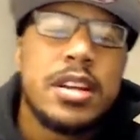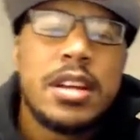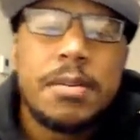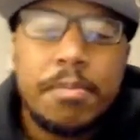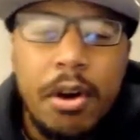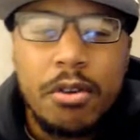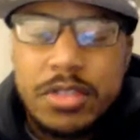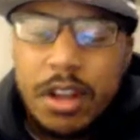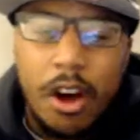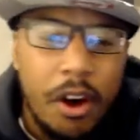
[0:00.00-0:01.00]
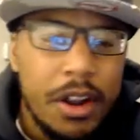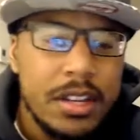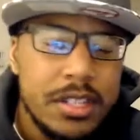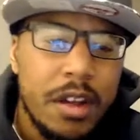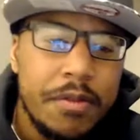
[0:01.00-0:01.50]
Post all that
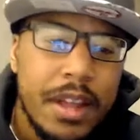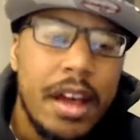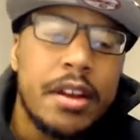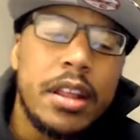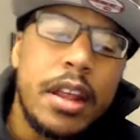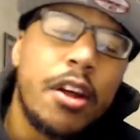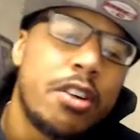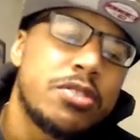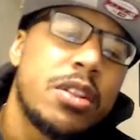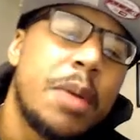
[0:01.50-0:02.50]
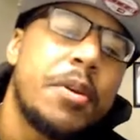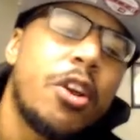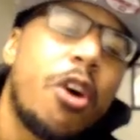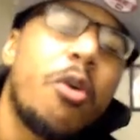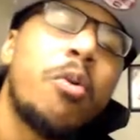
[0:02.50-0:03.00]
stuff down and also let me
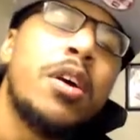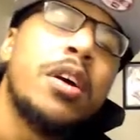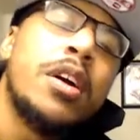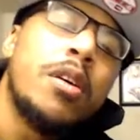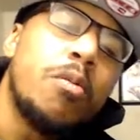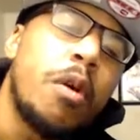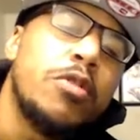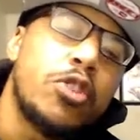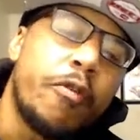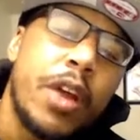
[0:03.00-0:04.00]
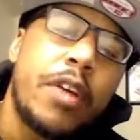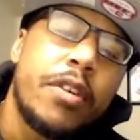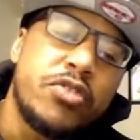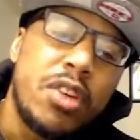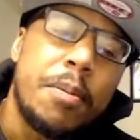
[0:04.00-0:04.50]
know what was your favorite
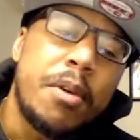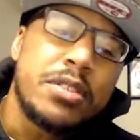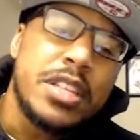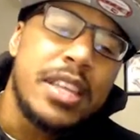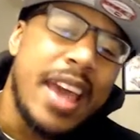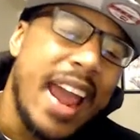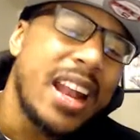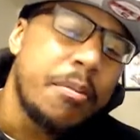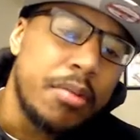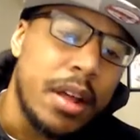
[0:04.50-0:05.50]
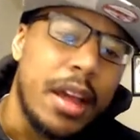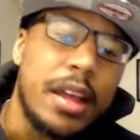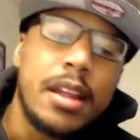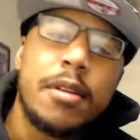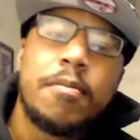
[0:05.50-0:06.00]
Dragon Ball Z game to play,
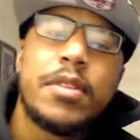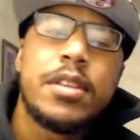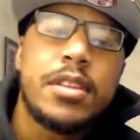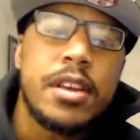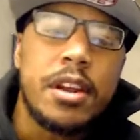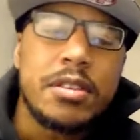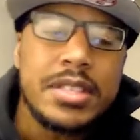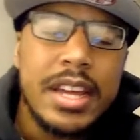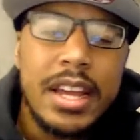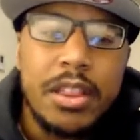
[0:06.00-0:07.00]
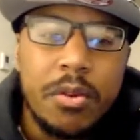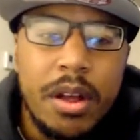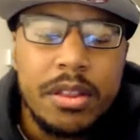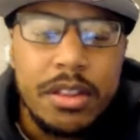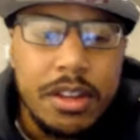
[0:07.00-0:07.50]
you know what I'm saying, throughout
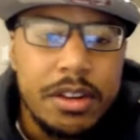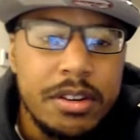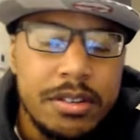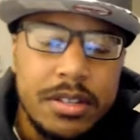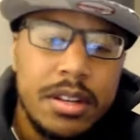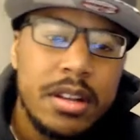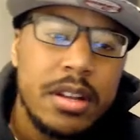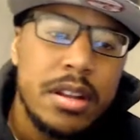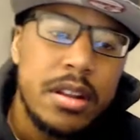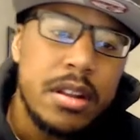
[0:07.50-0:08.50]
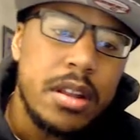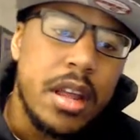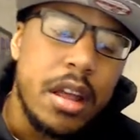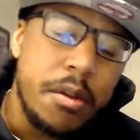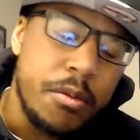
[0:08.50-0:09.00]
the years.
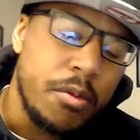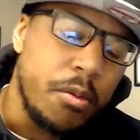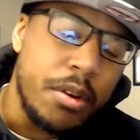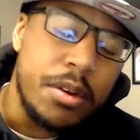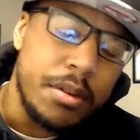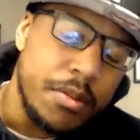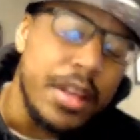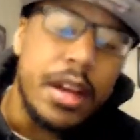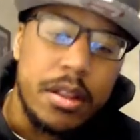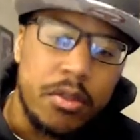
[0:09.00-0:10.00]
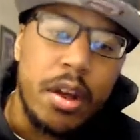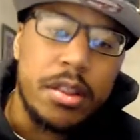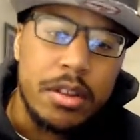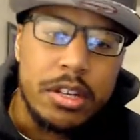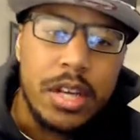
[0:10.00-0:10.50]
Well, yeah, throughout the
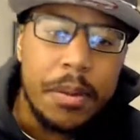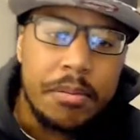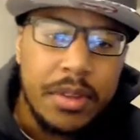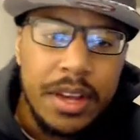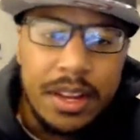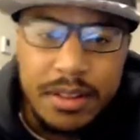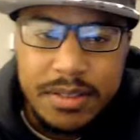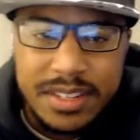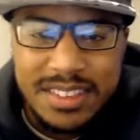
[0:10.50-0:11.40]
years y'all been playing it.